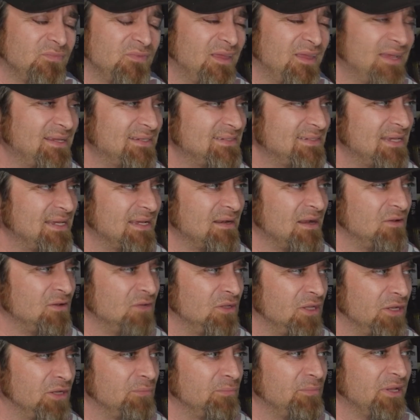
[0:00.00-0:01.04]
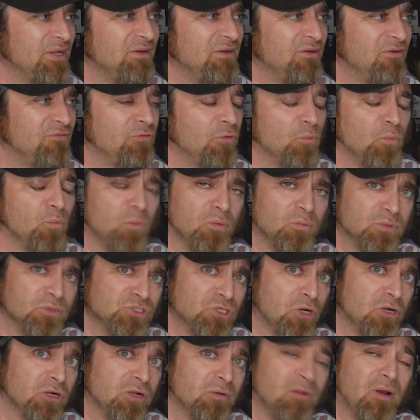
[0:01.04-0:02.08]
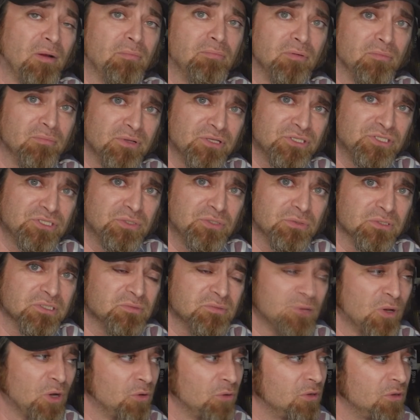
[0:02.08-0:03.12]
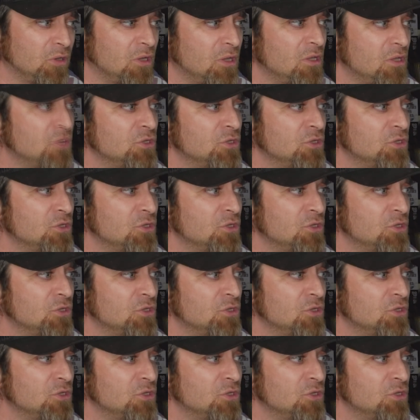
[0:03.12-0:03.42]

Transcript: things get a little bit different when we're talking about promiscuous mode.